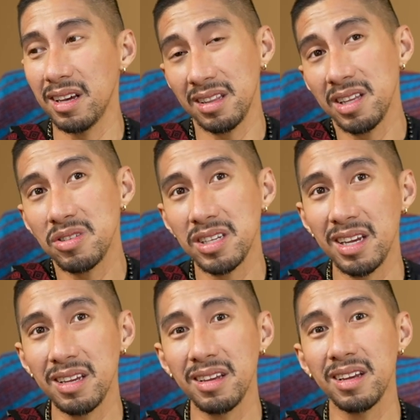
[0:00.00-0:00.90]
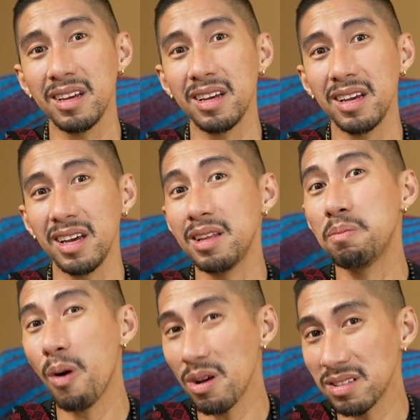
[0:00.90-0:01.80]
And then you say, and the
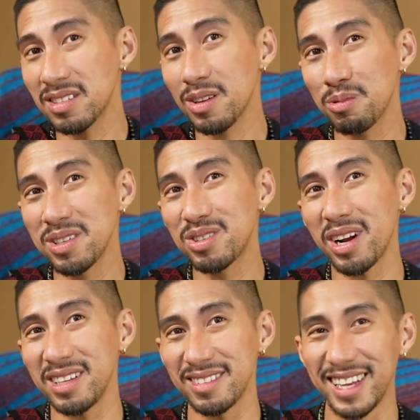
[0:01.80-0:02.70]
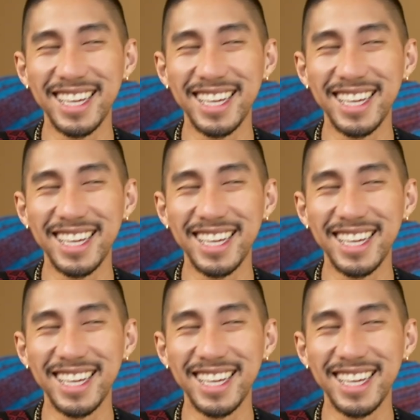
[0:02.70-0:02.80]
boss is always right.